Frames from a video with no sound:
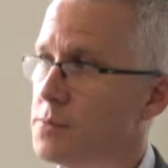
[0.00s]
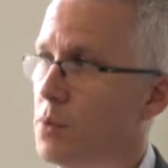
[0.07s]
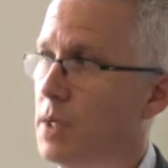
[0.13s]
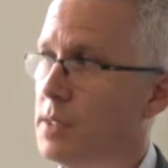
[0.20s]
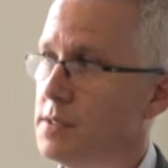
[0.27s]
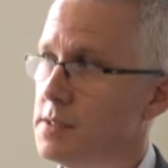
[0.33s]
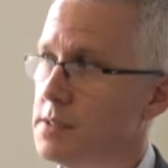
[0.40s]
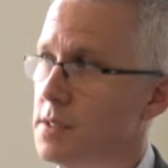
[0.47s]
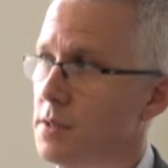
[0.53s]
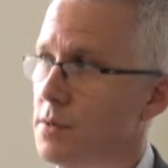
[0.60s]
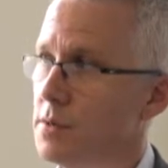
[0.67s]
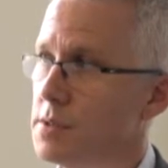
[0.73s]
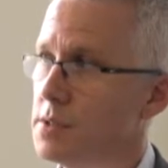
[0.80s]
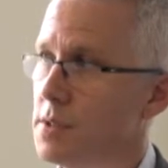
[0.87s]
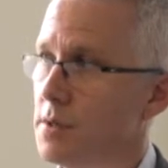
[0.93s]
1
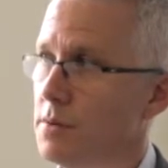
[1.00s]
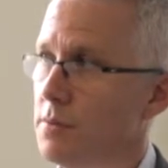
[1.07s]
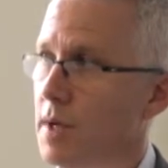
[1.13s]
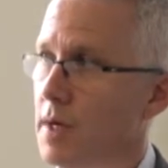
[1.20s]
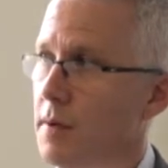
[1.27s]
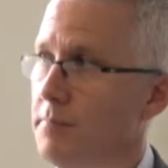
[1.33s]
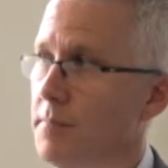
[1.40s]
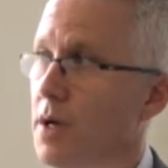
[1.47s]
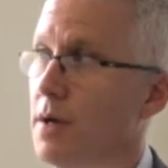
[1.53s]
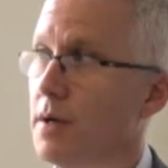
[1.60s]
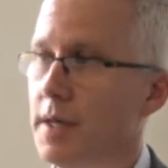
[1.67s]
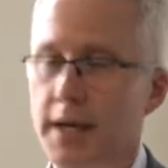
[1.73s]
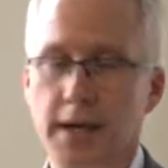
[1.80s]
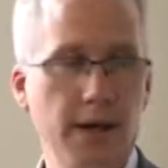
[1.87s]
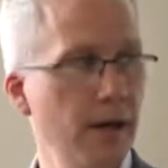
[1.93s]
to
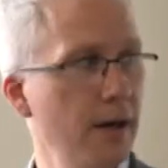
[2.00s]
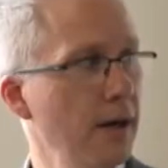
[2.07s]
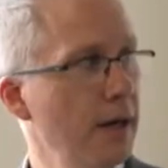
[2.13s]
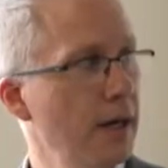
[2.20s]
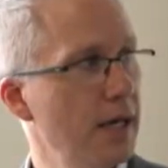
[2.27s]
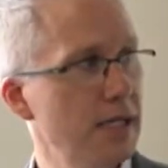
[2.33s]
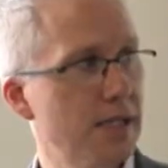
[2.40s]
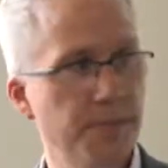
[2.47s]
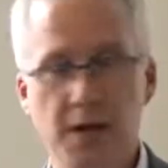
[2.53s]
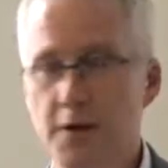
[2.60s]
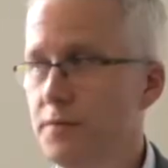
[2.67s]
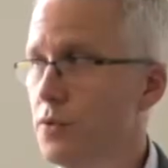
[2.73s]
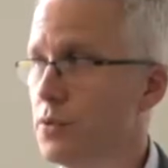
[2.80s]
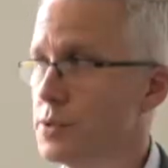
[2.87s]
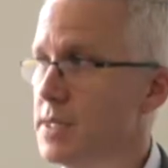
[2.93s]
market is
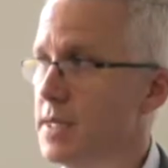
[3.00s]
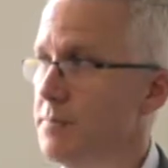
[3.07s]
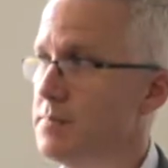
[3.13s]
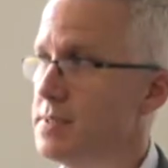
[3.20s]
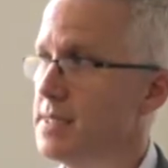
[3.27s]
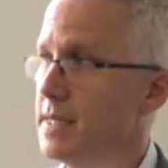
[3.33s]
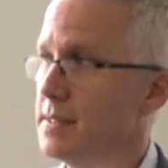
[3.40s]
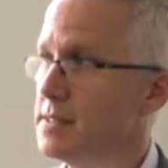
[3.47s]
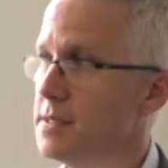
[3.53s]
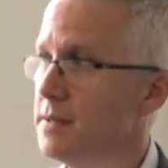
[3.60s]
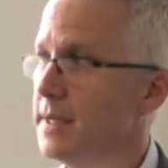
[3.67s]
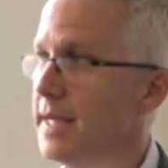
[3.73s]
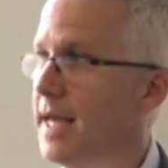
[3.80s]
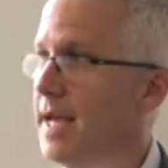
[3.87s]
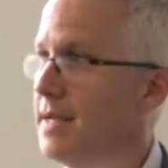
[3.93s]
about 14%. So
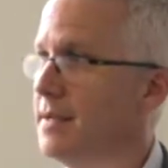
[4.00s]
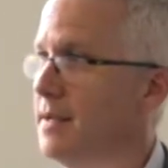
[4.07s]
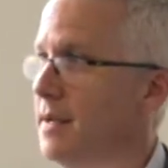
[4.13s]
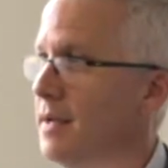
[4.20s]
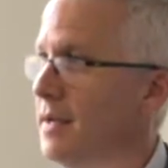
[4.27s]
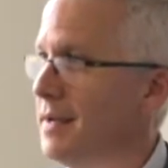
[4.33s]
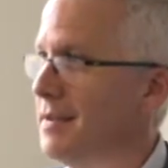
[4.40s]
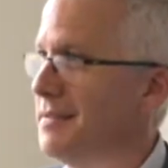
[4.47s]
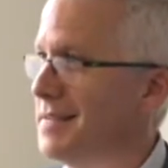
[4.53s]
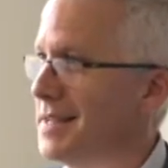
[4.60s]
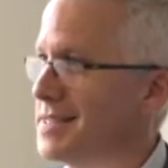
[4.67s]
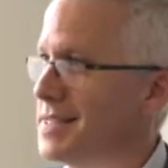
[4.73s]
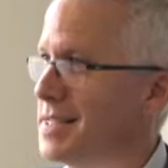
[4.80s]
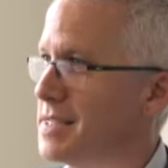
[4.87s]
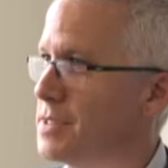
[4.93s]
again,
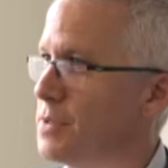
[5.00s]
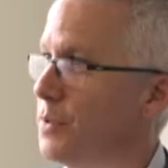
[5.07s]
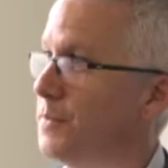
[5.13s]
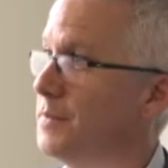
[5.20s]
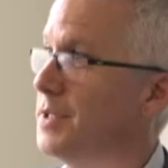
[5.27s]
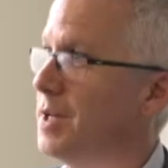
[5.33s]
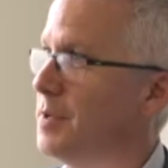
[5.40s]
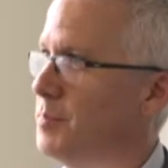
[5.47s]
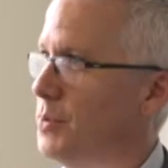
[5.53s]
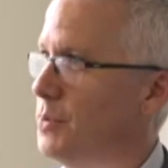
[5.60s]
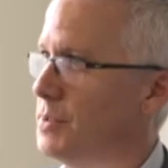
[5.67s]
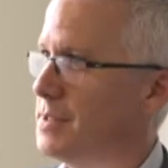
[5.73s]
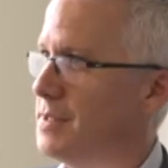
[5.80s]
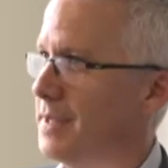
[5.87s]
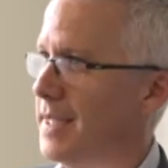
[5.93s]
there's this sort of
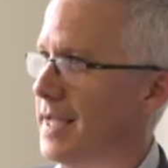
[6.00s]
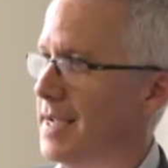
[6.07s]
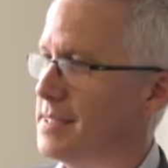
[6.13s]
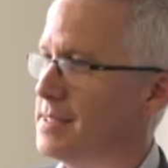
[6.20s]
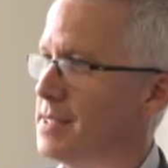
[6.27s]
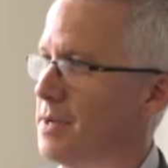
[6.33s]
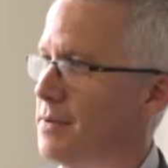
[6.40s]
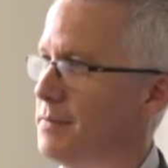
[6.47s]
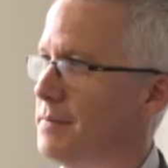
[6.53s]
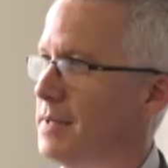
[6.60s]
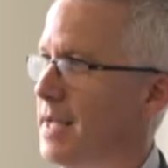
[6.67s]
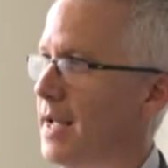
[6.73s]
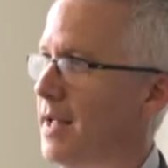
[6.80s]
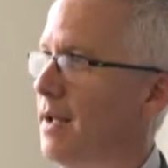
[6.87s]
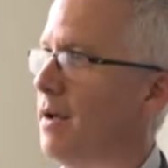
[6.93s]
doubles again. So
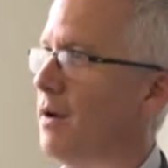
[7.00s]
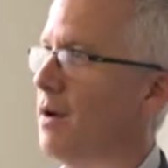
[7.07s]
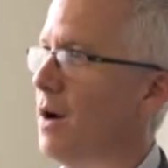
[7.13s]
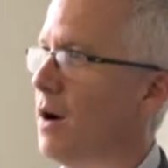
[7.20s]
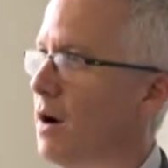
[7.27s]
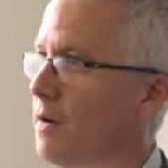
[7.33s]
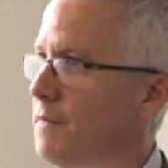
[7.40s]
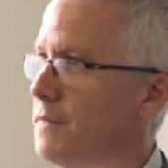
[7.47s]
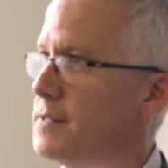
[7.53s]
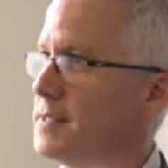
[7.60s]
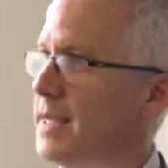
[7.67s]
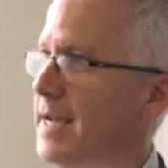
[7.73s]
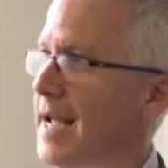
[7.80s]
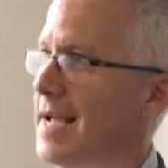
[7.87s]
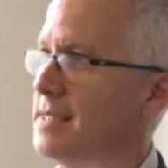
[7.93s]
they're half as
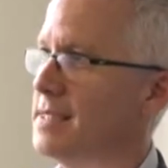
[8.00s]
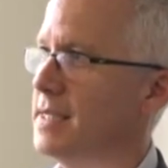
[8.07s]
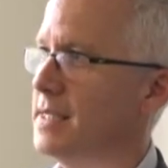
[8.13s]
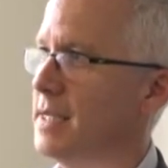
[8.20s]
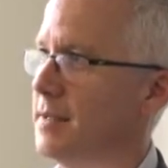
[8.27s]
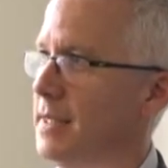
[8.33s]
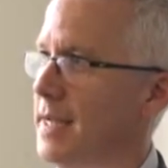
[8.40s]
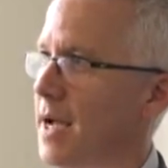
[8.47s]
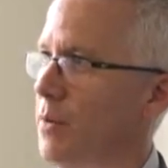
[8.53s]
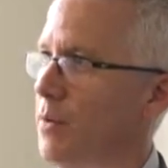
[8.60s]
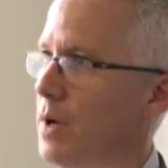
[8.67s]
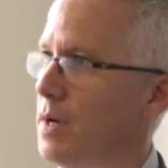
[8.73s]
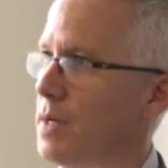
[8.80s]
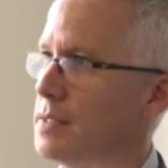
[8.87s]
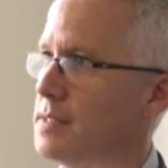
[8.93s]
connected in
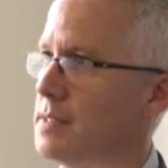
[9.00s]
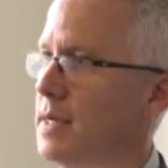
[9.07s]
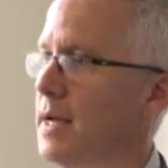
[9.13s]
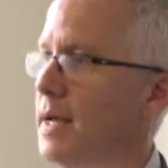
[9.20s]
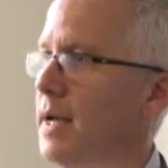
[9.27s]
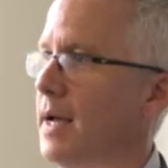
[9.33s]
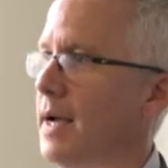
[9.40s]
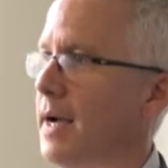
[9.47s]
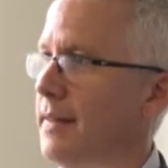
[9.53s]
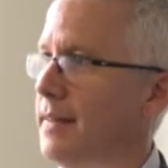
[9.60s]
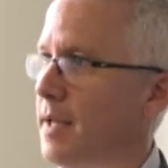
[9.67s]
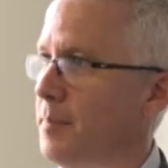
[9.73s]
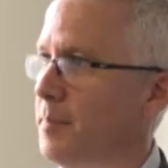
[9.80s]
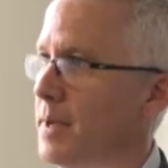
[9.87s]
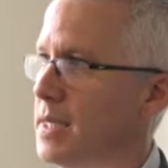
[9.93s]
networks, and
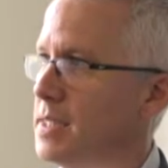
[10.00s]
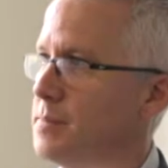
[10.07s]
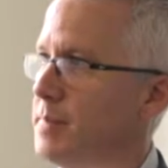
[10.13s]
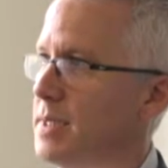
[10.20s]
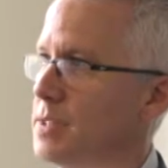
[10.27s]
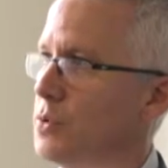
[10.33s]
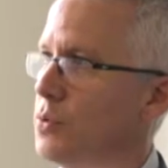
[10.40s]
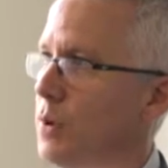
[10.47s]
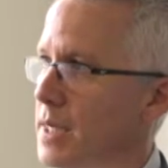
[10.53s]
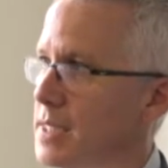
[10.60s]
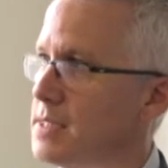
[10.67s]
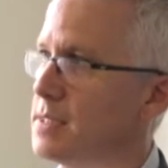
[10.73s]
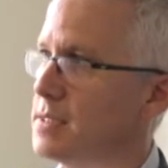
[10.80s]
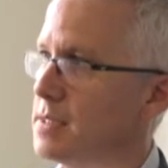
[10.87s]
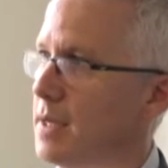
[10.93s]
they appear to be
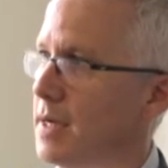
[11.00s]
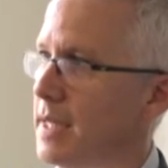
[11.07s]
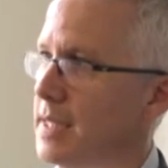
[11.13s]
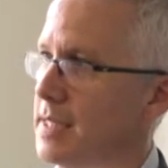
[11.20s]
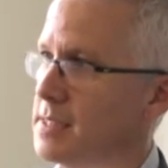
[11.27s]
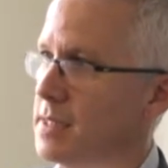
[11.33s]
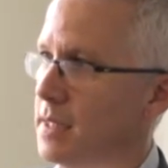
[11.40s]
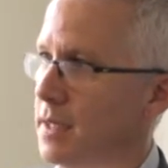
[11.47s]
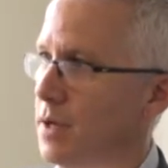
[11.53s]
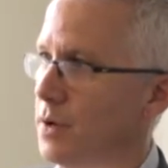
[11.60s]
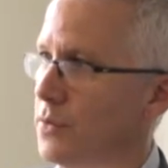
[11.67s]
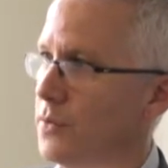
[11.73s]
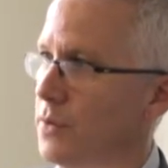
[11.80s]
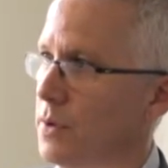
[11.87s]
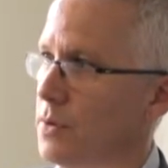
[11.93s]
twice as likely to
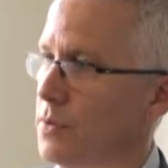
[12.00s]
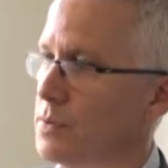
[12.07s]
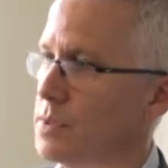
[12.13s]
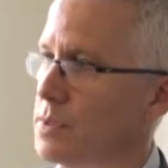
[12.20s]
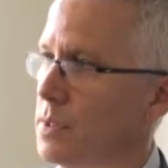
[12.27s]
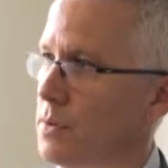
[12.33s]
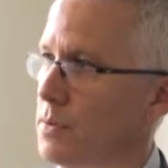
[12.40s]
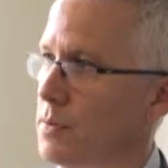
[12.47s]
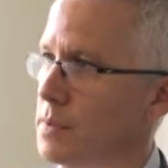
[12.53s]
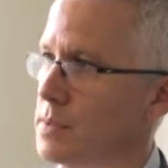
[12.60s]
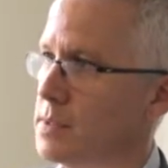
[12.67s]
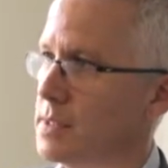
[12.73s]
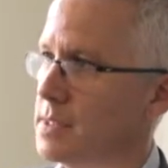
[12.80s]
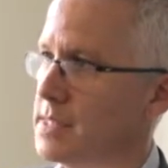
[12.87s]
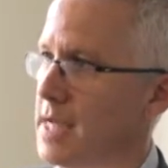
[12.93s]
go through to
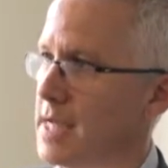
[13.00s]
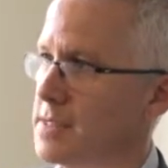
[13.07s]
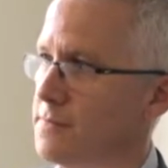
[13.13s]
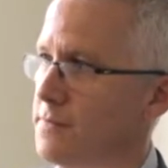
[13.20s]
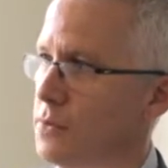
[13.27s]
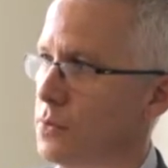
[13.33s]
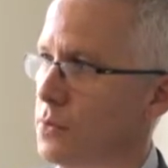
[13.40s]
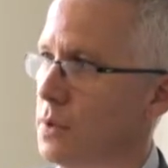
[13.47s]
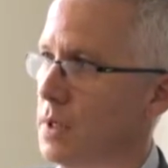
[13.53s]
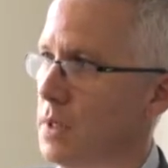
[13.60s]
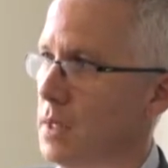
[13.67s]
successfully